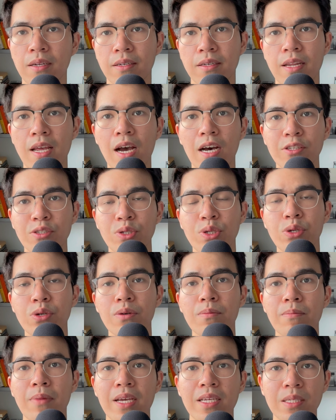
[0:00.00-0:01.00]
There are
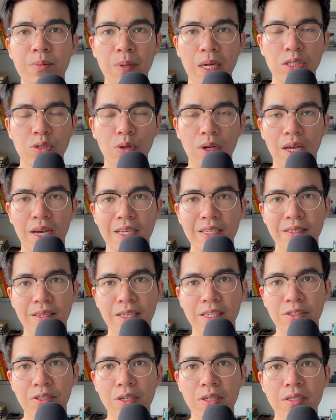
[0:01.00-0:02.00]
2 main
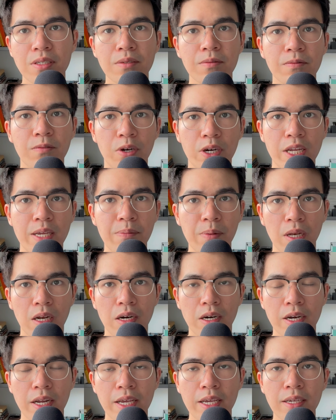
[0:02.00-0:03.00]
specializations for deep
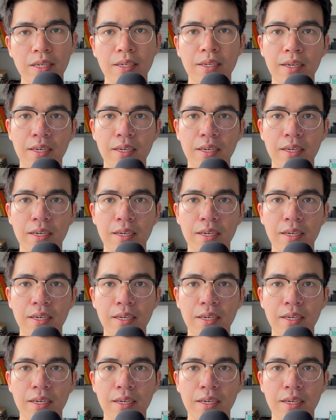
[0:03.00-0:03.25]
learning: